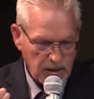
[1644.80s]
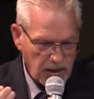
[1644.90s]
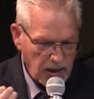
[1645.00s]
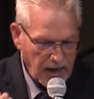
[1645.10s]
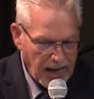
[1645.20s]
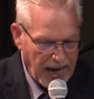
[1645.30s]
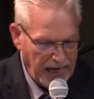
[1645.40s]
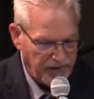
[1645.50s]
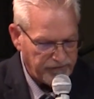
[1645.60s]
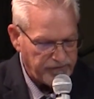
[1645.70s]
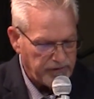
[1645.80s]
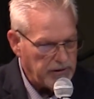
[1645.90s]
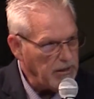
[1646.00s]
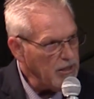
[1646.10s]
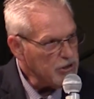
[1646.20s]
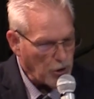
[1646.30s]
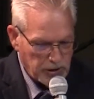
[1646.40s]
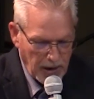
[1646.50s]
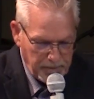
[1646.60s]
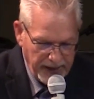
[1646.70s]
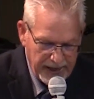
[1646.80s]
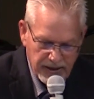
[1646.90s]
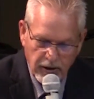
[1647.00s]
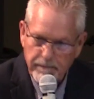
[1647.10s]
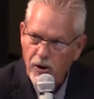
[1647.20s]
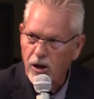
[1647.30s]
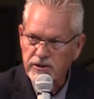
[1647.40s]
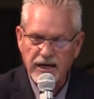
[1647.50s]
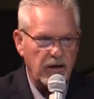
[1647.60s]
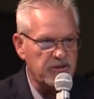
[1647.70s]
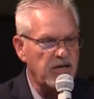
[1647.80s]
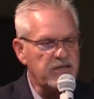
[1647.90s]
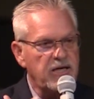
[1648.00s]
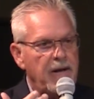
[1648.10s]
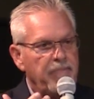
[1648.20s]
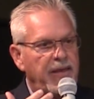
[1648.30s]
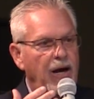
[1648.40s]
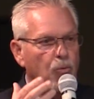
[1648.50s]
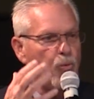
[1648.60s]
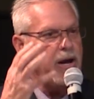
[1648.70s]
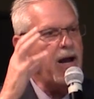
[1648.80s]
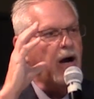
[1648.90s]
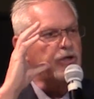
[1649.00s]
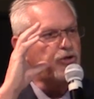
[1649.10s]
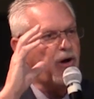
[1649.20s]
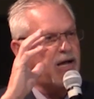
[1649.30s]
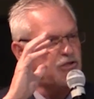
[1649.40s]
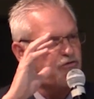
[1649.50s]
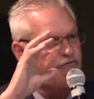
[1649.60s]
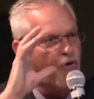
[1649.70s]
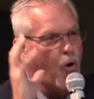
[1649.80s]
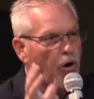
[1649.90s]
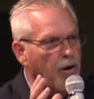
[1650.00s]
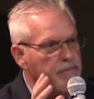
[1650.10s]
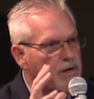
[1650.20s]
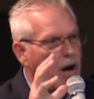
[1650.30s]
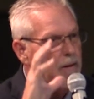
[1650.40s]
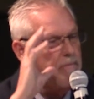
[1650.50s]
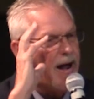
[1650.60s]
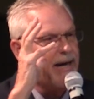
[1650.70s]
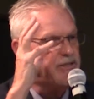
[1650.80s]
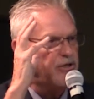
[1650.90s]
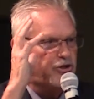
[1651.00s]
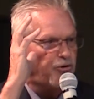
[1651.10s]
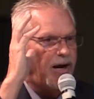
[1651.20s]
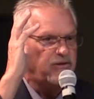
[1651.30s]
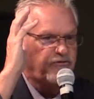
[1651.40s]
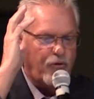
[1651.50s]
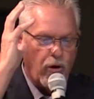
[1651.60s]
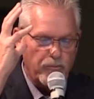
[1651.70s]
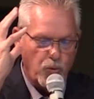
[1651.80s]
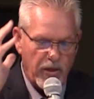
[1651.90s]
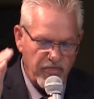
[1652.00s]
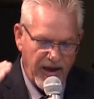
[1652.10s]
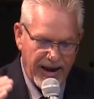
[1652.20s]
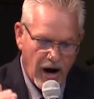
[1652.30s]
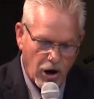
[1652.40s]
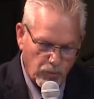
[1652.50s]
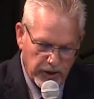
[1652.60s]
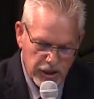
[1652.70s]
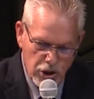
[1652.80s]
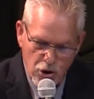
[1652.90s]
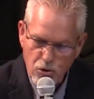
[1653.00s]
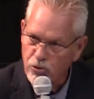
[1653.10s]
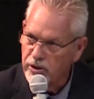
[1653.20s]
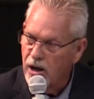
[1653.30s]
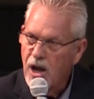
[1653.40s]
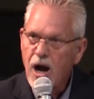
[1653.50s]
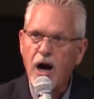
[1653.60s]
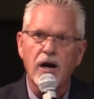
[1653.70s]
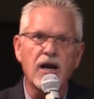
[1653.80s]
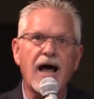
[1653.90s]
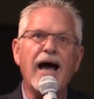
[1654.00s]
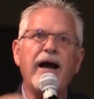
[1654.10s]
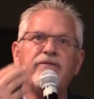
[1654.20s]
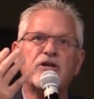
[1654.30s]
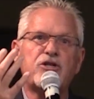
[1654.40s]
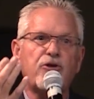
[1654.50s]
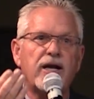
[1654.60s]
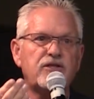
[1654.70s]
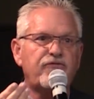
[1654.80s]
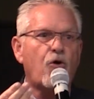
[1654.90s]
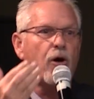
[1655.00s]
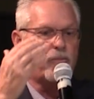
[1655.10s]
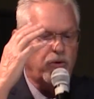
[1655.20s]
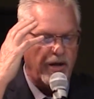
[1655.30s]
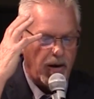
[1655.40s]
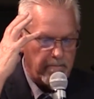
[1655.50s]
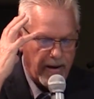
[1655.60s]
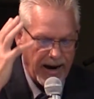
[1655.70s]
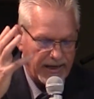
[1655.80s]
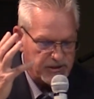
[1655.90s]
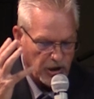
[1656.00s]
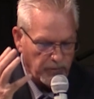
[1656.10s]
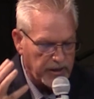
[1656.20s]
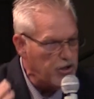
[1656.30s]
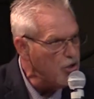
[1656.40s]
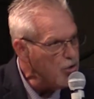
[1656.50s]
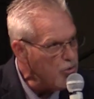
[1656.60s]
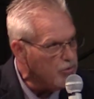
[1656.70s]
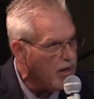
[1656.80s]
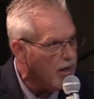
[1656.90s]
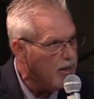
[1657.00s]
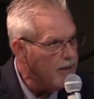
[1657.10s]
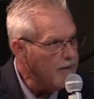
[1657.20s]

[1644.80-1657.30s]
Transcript: Life. So now Paul tells us, that we are transformed, our minds are transformed when they are renewed. Our lives are transformed when our minds are renewed.